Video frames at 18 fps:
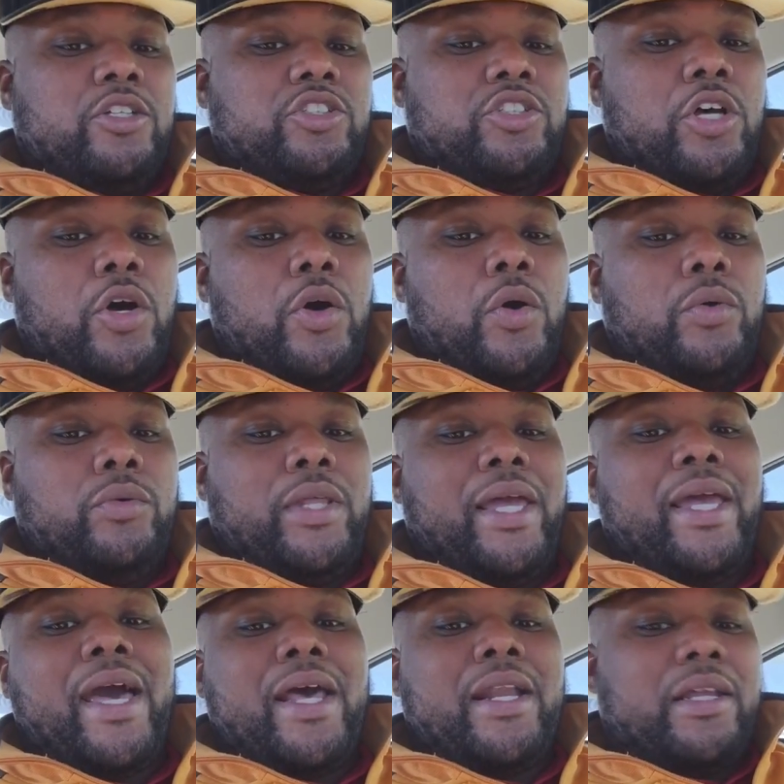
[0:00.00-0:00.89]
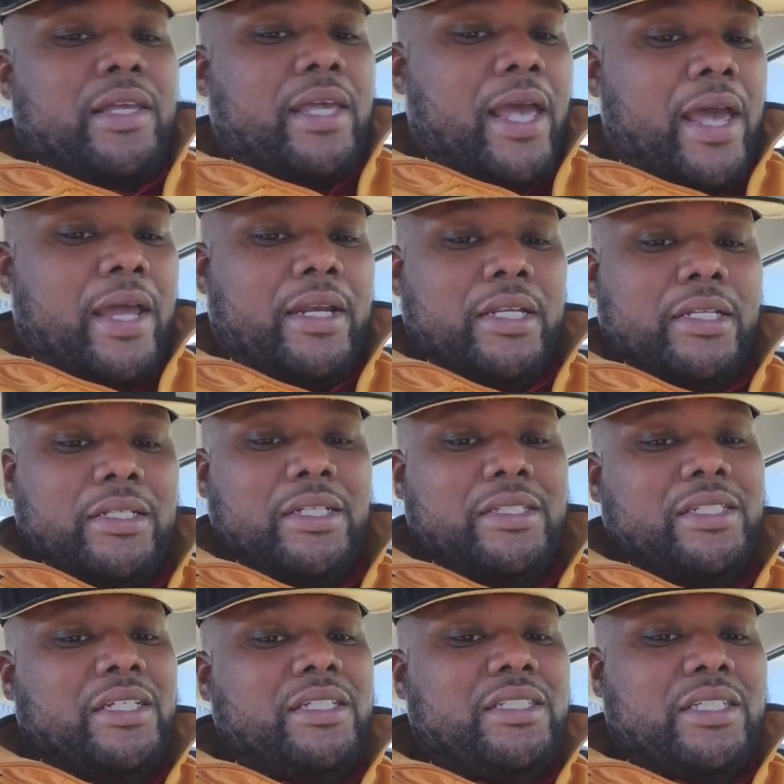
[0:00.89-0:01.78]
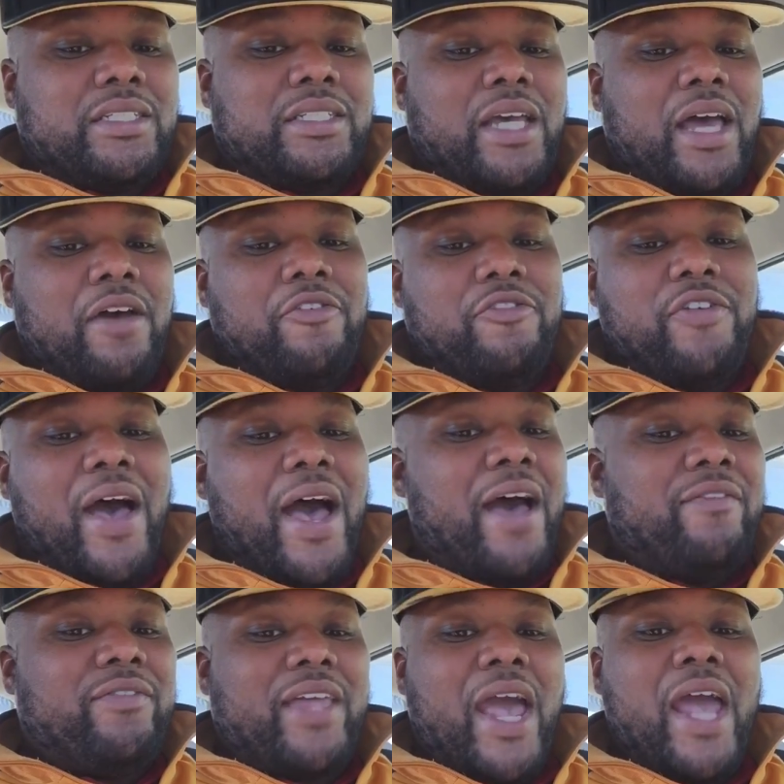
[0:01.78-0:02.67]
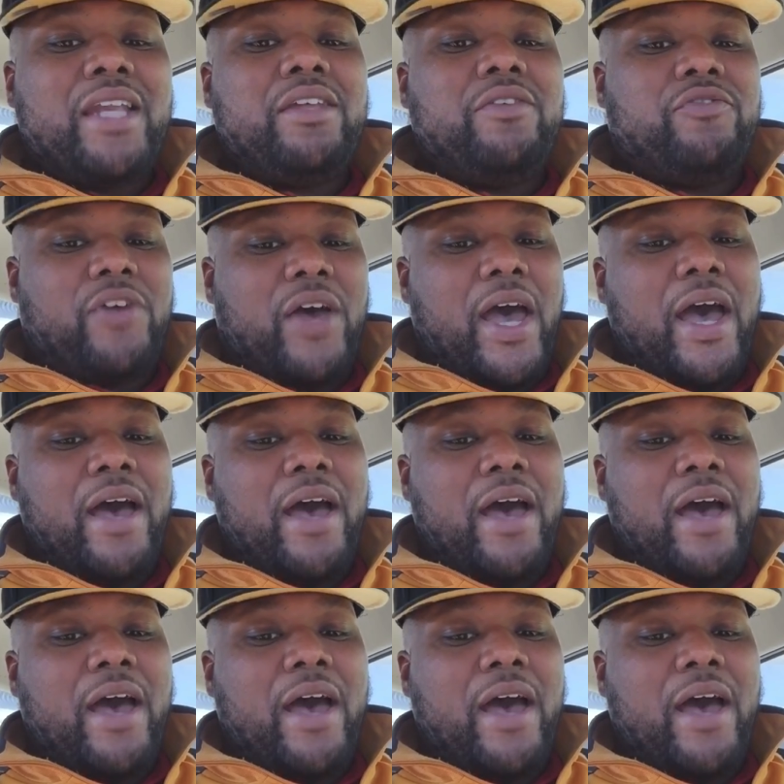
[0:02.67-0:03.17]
So they got a Canon, the T6i, $595,